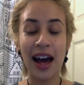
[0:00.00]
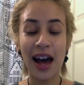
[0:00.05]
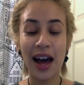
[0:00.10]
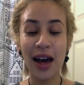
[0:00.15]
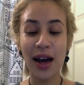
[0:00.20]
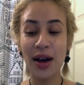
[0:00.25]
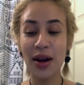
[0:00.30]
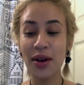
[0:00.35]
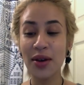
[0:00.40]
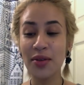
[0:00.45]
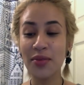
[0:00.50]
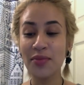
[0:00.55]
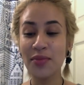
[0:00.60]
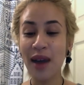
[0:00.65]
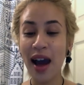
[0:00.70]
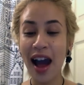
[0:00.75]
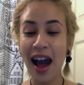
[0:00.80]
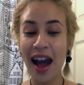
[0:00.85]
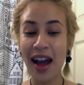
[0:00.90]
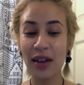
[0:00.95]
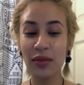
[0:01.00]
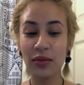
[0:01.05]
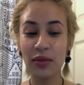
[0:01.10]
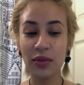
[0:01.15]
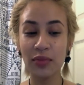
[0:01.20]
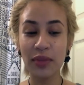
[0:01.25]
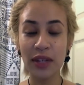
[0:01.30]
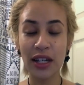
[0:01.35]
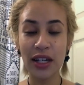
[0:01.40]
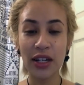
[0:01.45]
I will
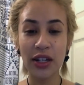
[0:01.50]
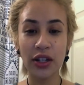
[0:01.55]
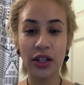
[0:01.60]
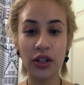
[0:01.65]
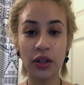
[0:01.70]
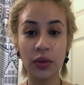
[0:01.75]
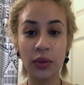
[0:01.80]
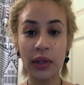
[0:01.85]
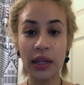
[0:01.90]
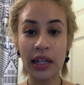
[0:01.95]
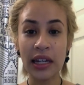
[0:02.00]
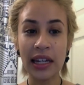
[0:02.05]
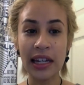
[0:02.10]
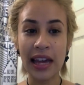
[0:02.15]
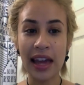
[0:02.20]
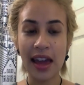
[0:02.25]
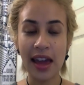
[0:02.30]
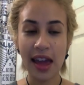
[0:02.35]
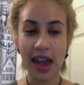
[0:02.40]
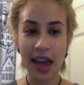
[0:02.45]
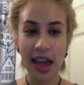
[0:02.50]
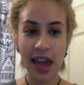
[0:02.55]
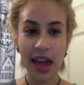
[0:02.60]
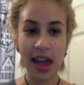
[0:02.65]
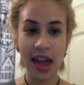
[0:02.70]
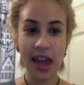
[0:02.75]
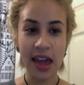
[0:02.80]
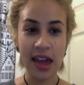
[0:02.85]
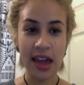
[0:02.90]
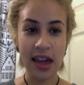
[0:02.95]
be doing
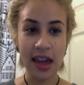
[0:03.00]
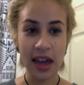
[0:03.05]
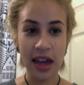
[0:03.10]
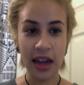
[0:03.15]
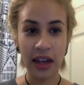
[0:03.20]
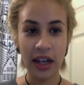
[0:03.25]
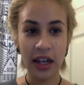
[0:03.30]
a